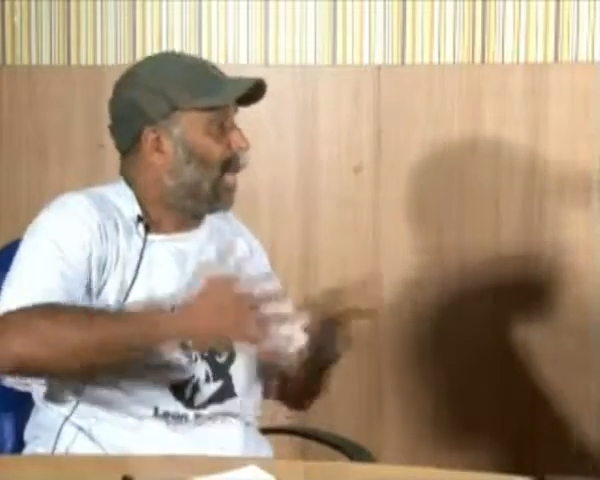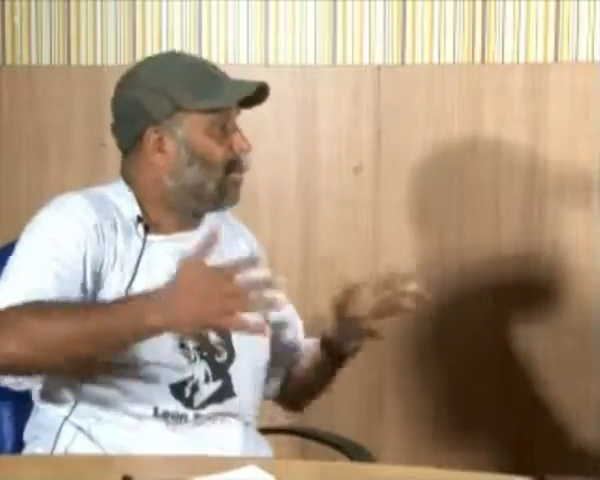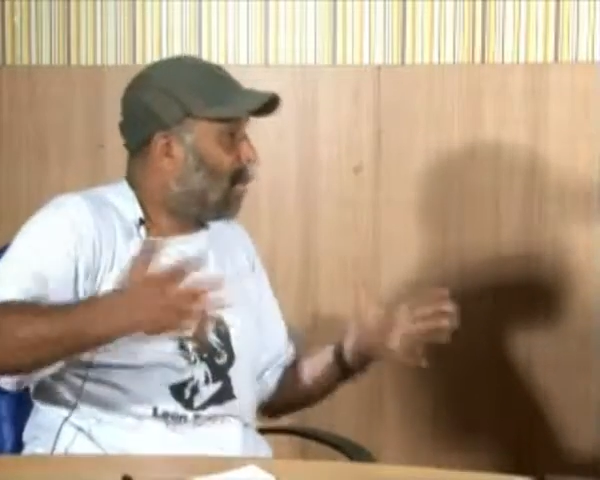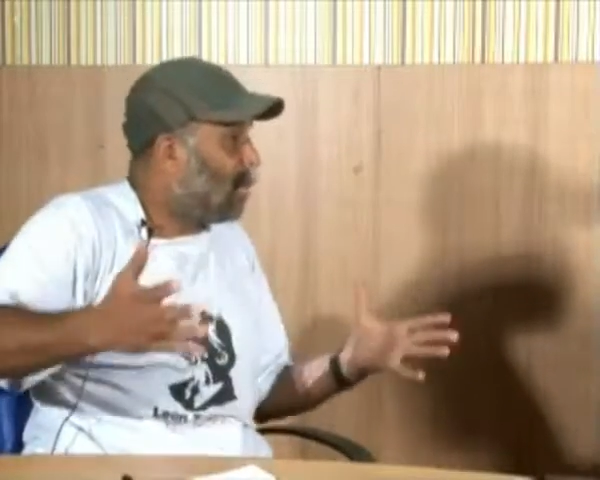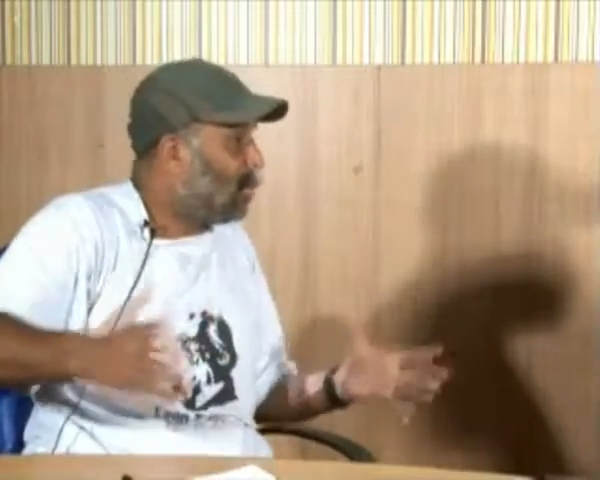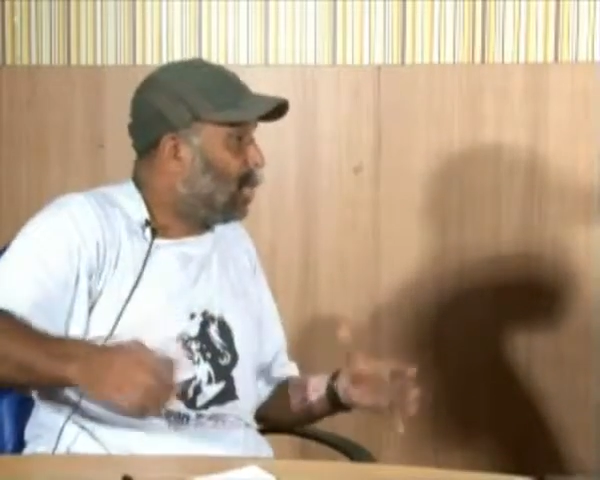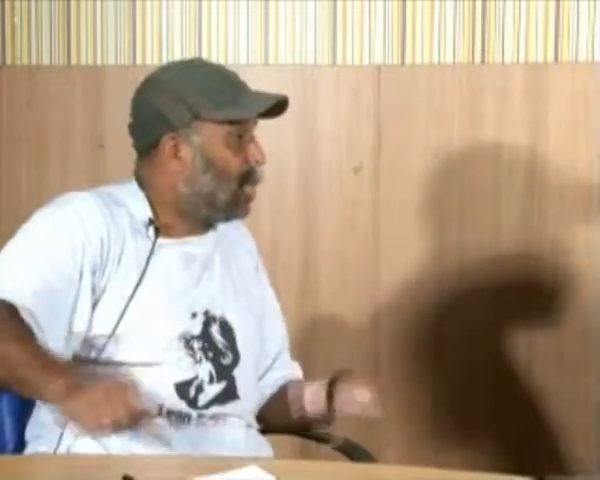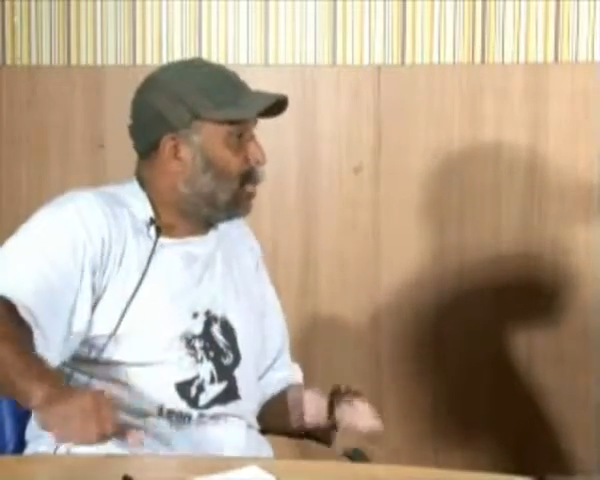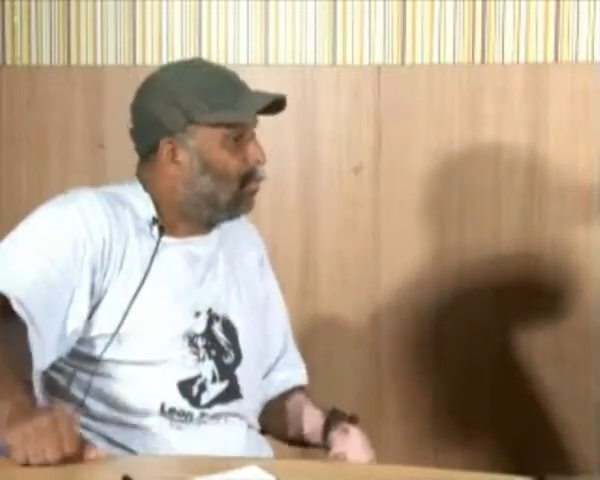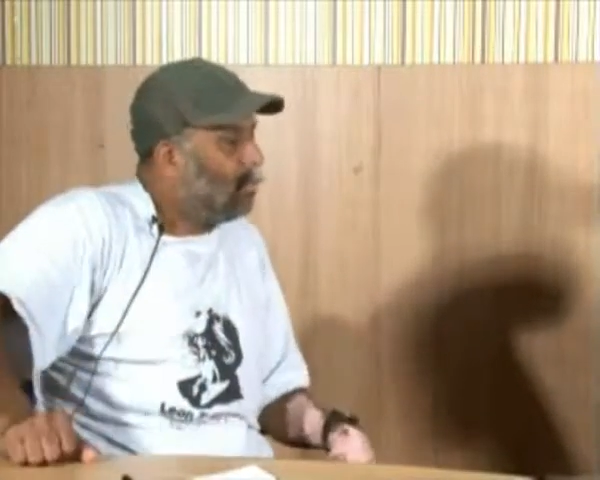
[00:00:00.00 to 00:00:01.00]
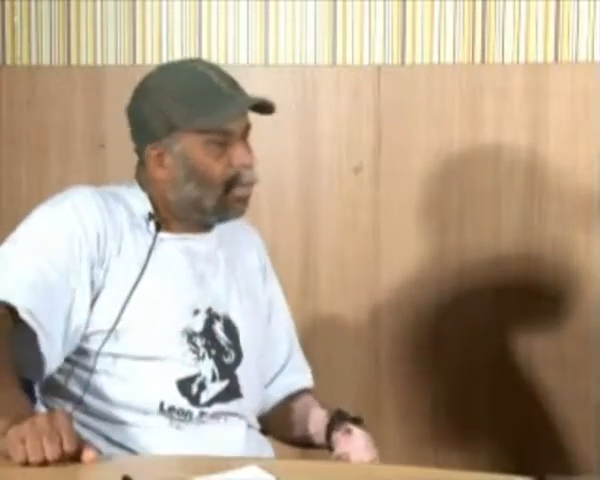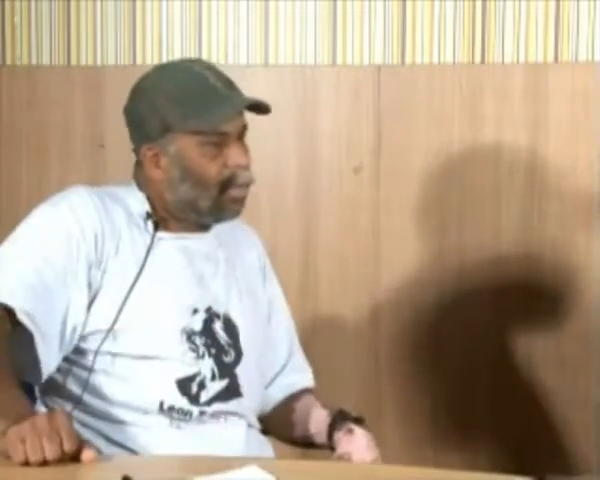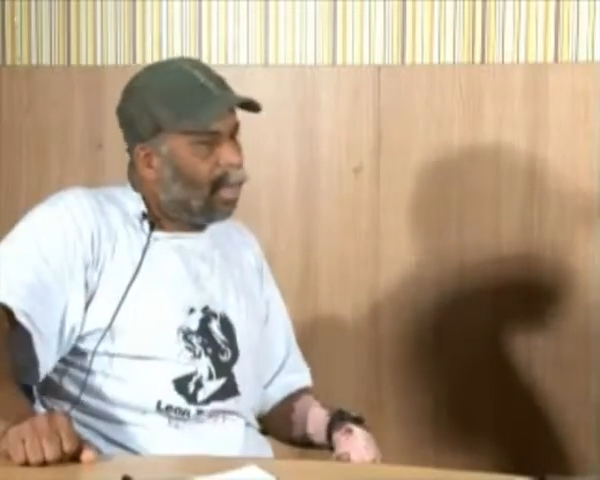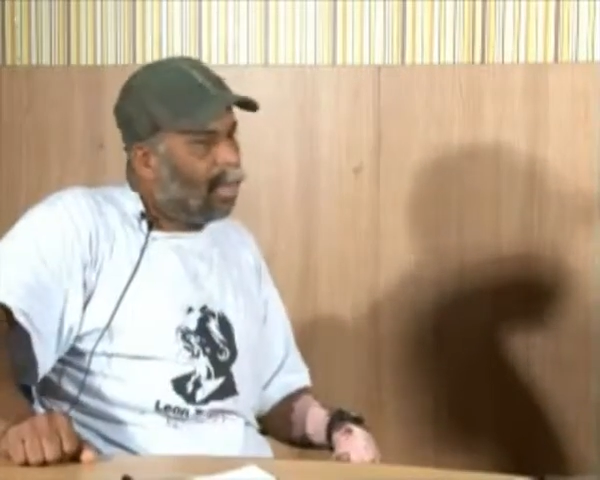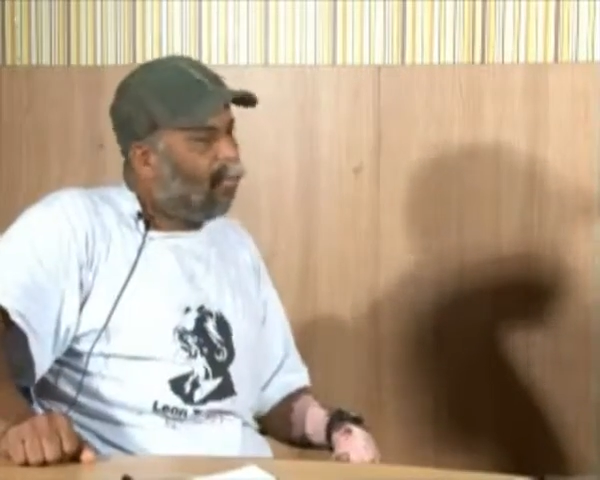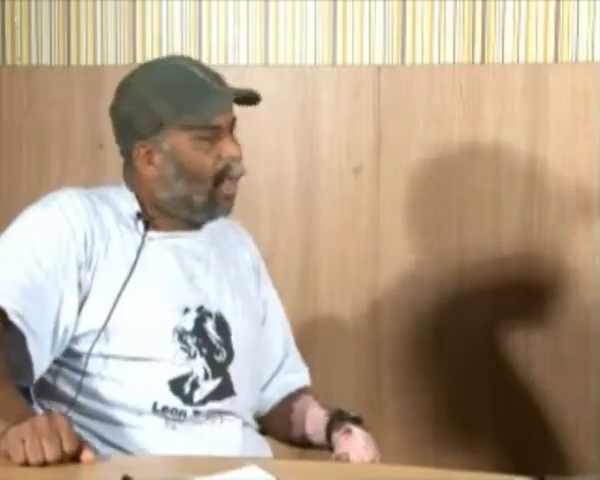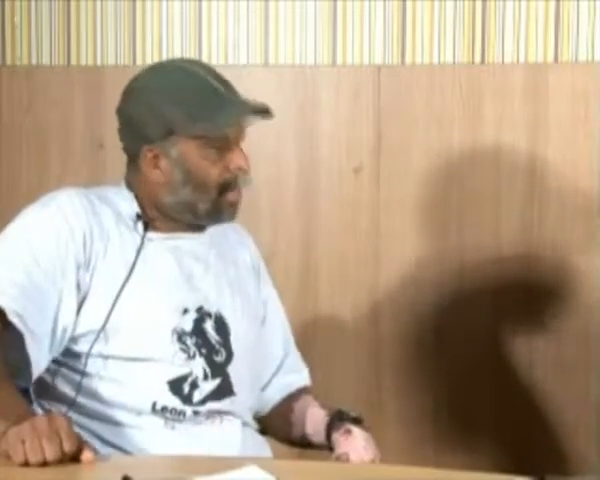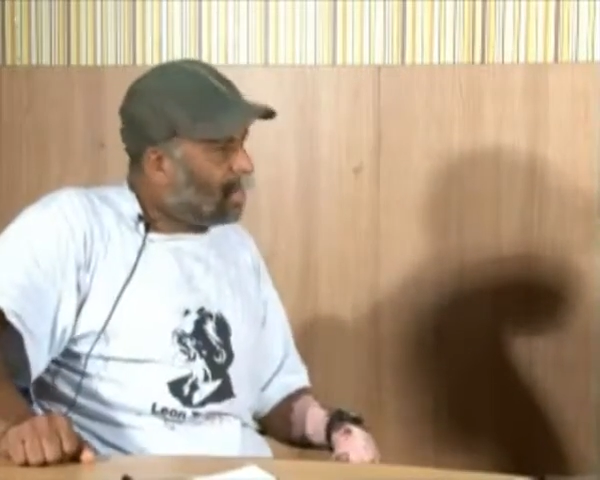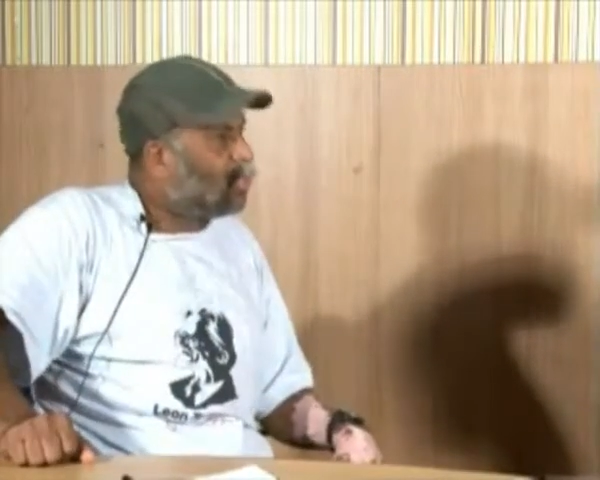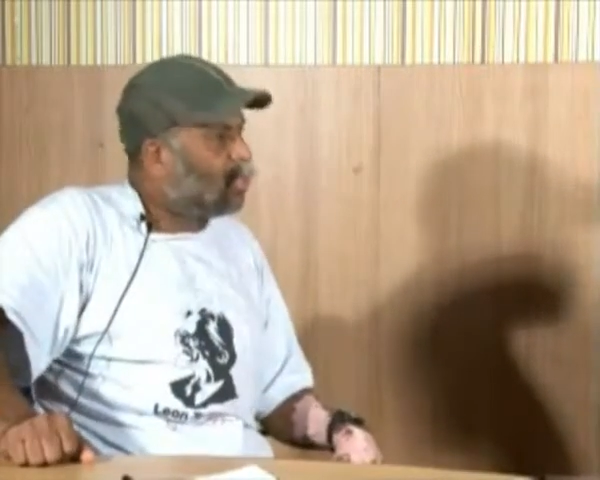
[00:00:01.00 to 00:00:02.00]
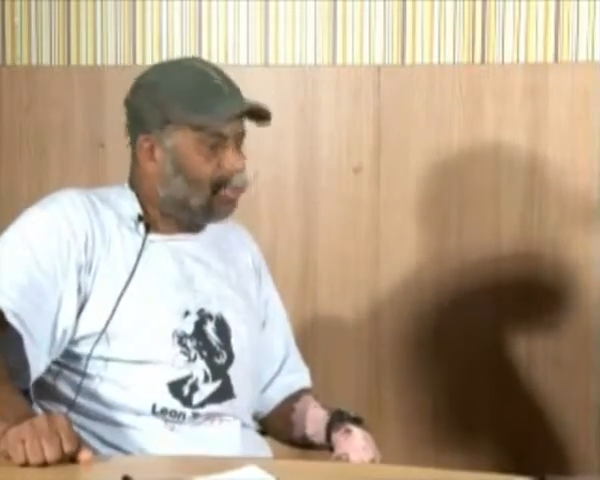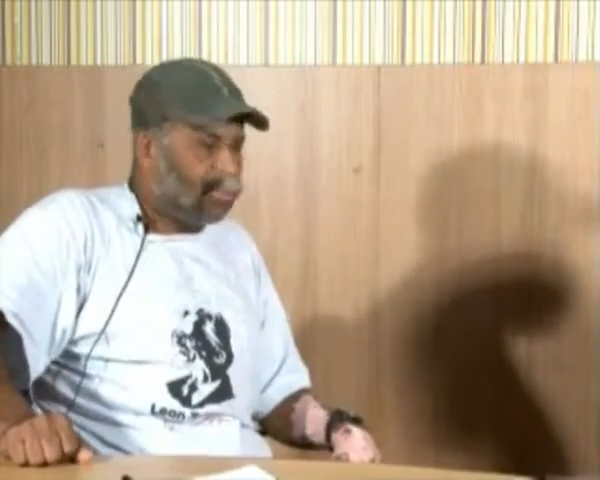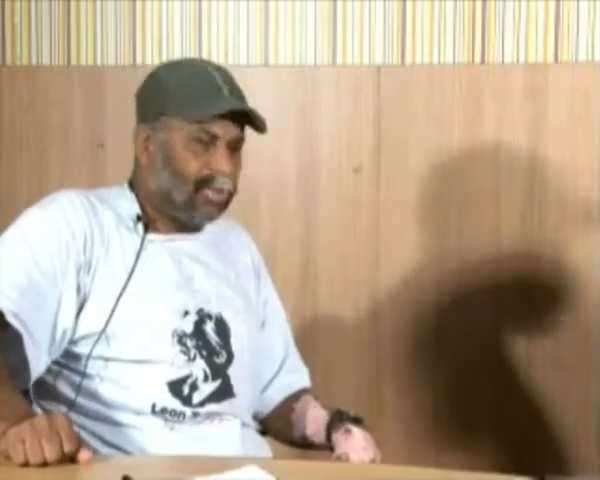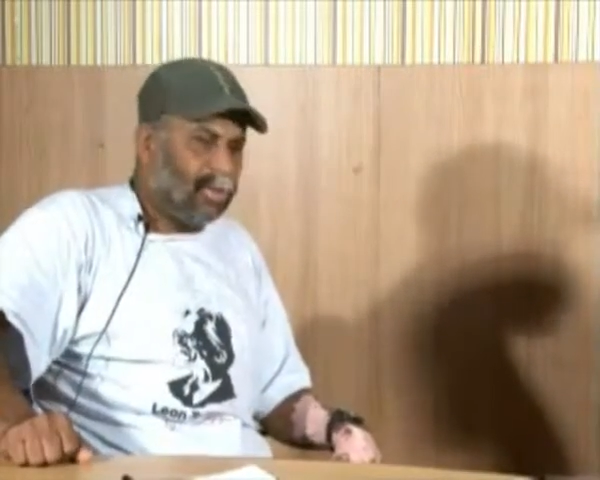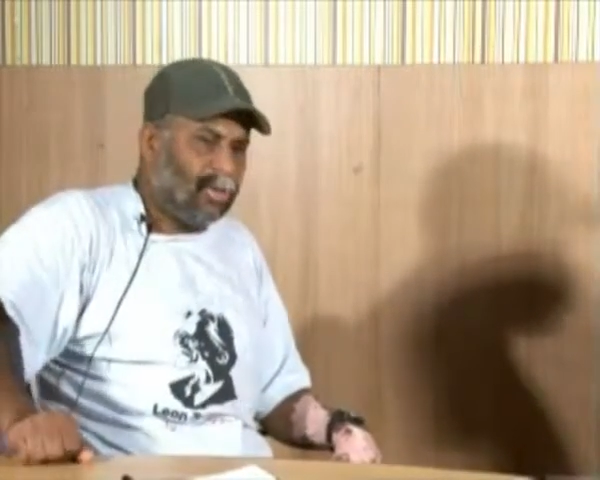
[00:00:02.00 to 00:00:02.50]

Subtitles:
HIV, and various issues.